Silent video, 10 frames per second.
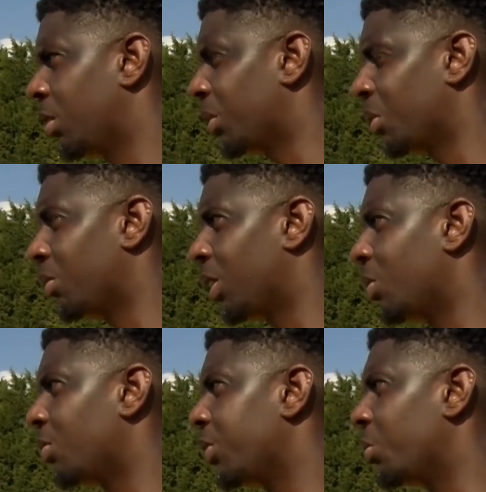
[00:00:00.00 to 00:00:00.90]
I
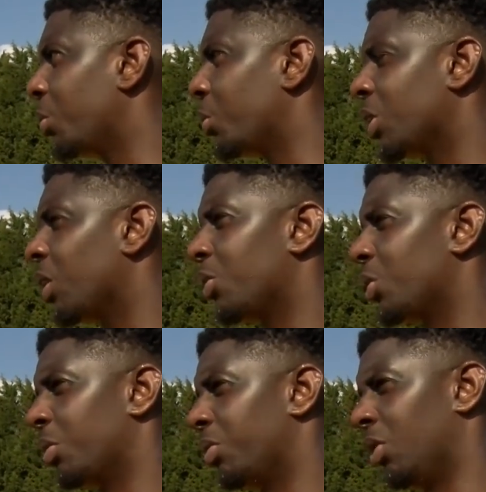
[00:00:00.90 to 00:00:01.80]
don't think we was nervous
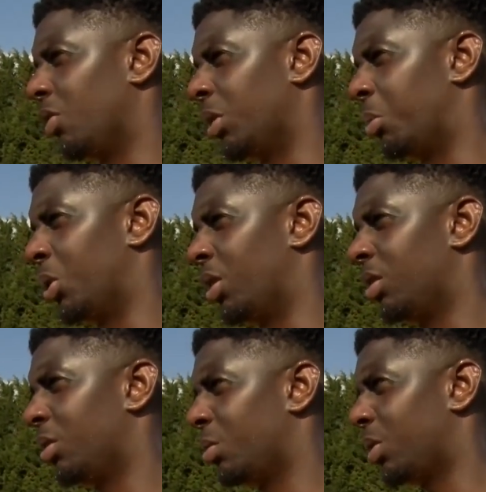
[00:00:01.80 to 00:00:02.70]
or anything, if I'm going to be
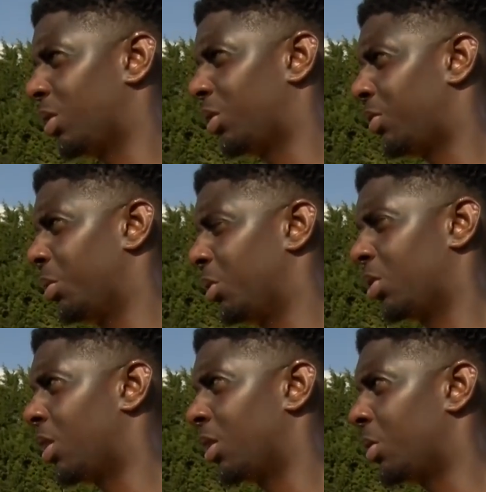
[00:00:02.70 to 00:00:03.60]
honest. I just think we just
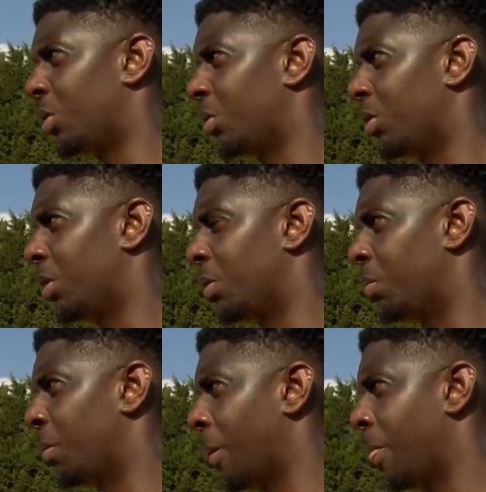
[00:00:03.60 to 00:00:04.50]
started slow.
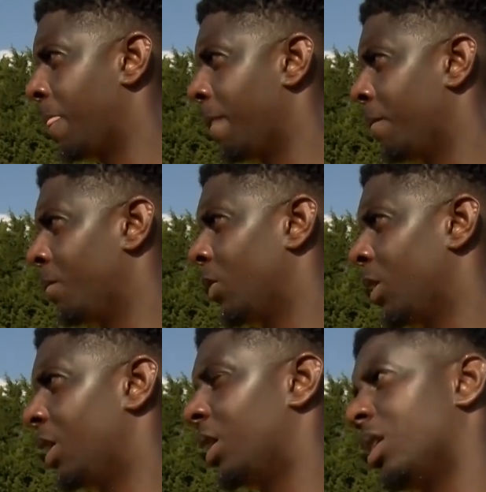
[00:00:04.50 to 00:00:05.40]
And
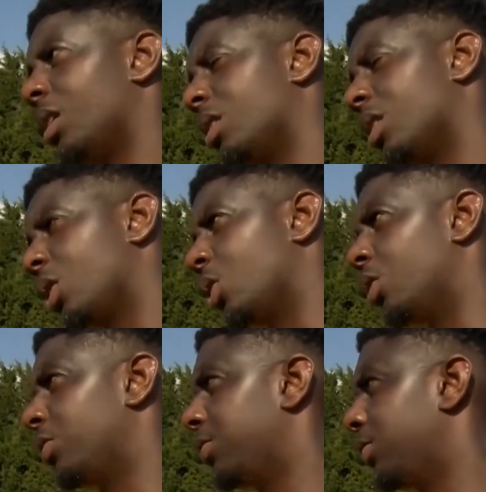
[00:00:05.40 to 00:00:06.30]
then, yeah, the second
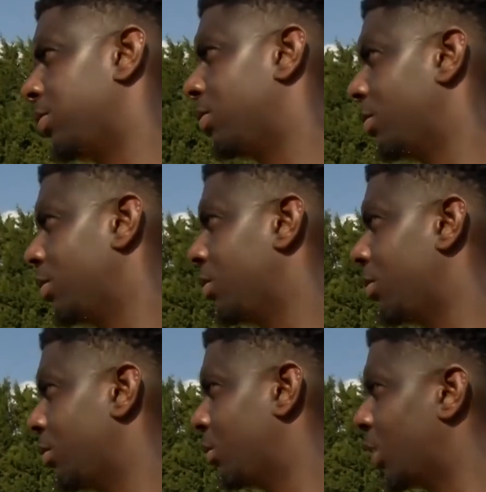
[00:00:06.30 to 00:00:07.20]
half,
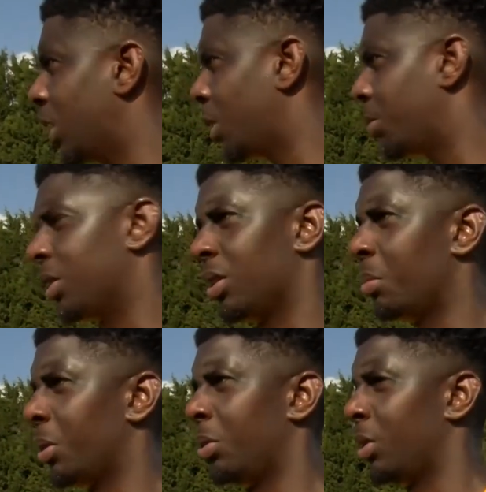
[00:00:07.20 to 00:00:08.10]
one of their boys
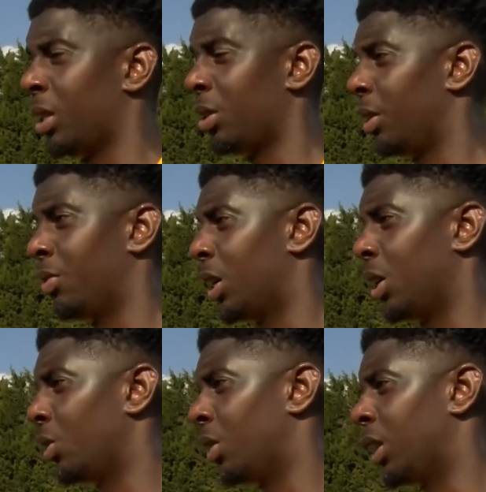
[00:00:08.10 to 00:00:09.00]
come out and gone, I don't even know how
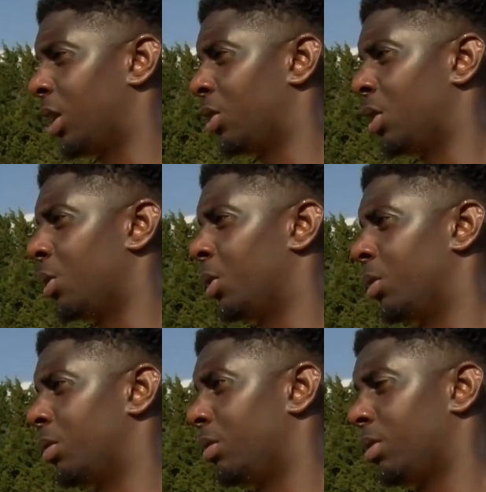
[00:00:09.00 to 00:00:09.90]
you lot in that scenario.
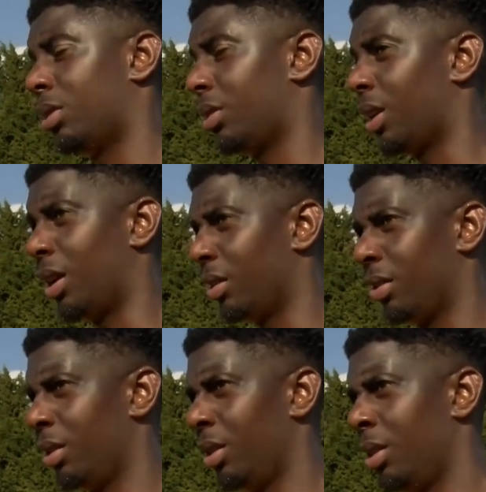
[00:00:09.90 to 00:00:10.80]
It's just like,
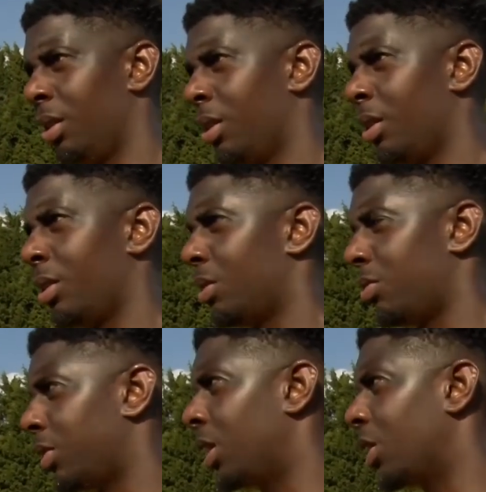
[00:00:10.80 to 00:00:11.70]

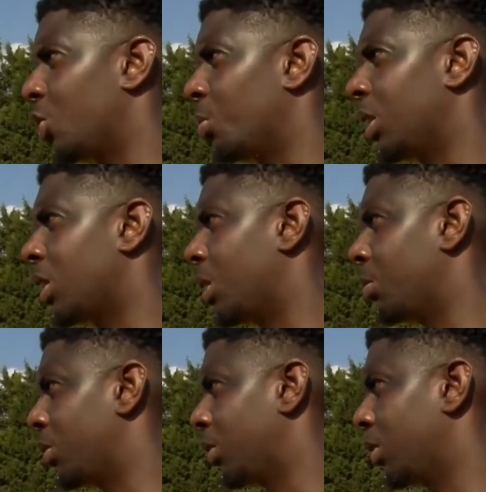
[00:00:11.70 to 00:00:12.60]
I've heard it too many
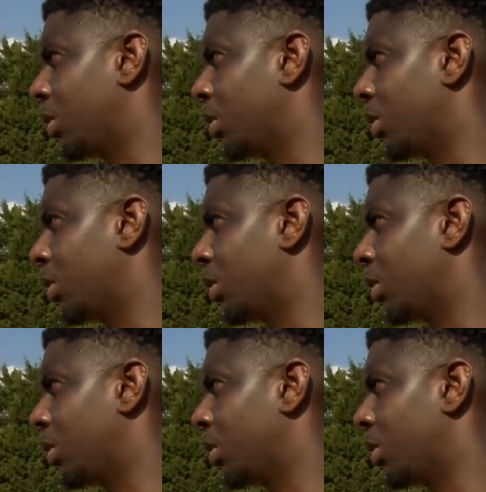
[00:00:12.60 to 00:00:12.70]
times.